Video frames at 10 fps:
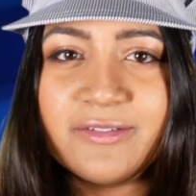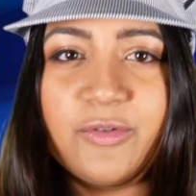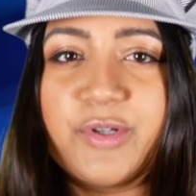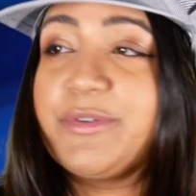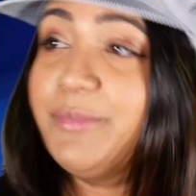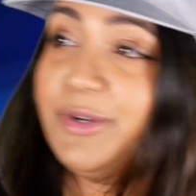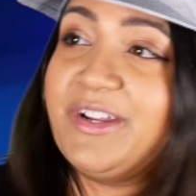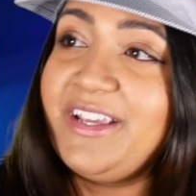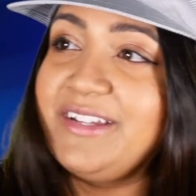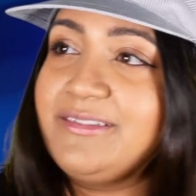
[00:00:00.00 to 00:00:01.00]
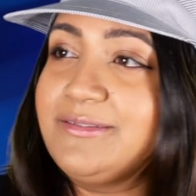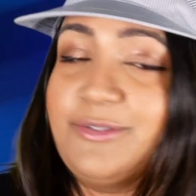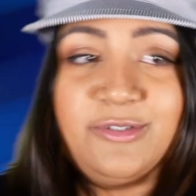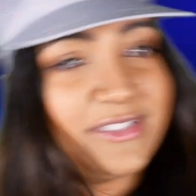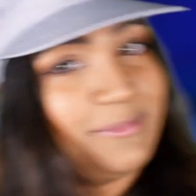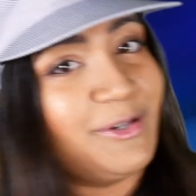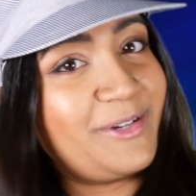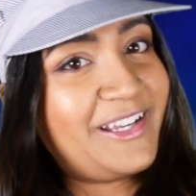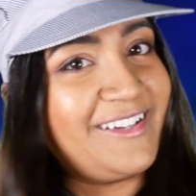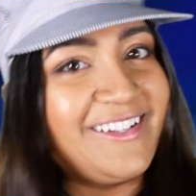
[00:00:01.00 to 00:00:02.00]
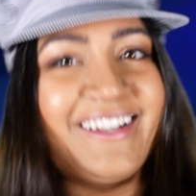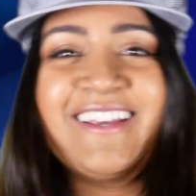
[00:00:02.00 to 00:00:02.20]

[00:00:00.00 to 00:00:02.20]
or promoted, or demoted.